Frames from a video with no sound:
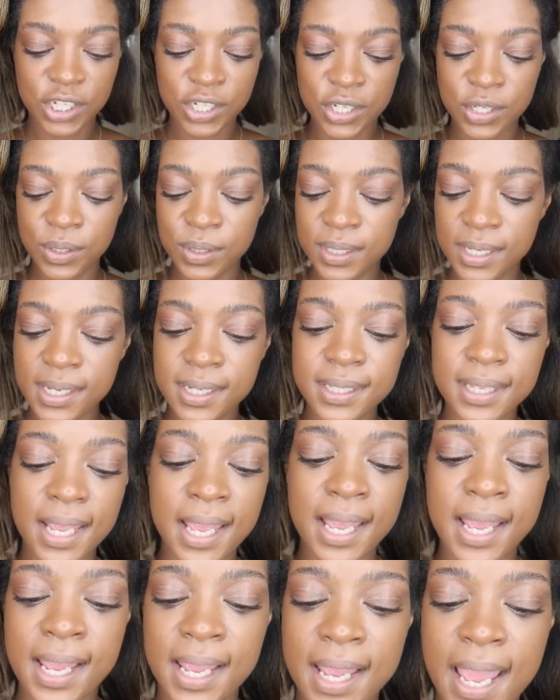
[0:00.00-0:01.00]
uses
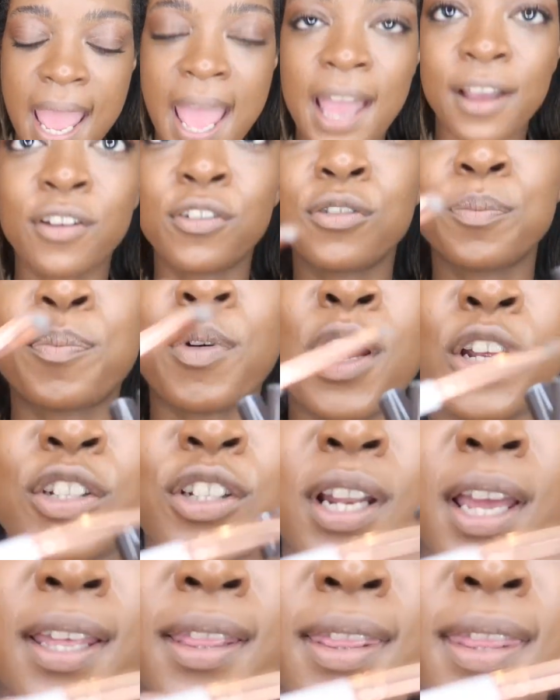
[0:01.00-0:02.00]
an angled
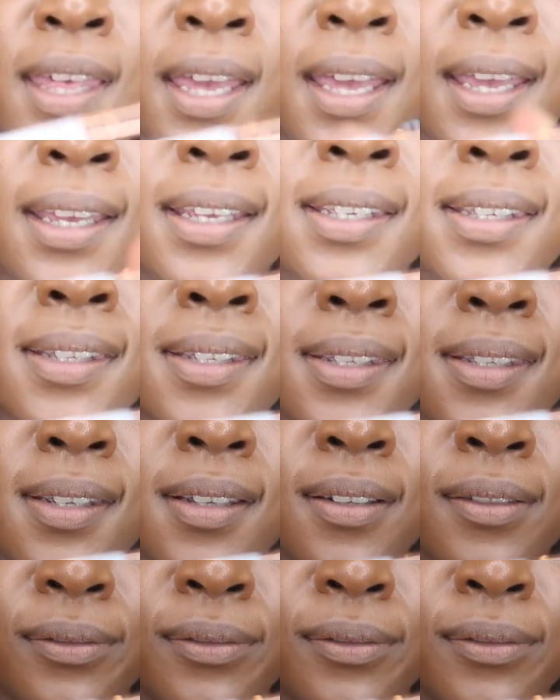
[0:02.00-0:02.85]
brush like this,